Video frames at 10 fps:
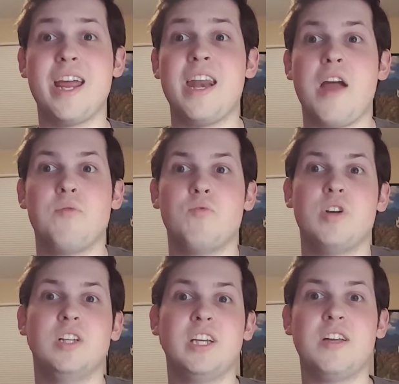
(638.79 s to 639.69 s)
and I
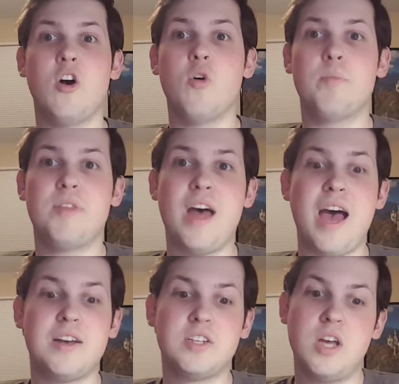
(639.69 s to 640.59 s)
really hope
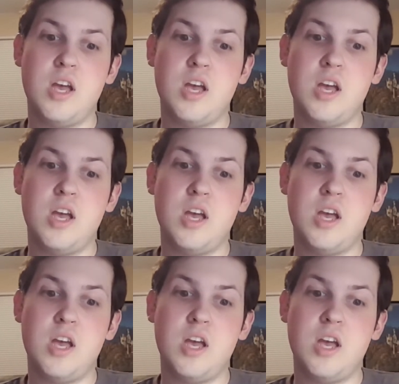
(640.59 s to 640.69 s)
that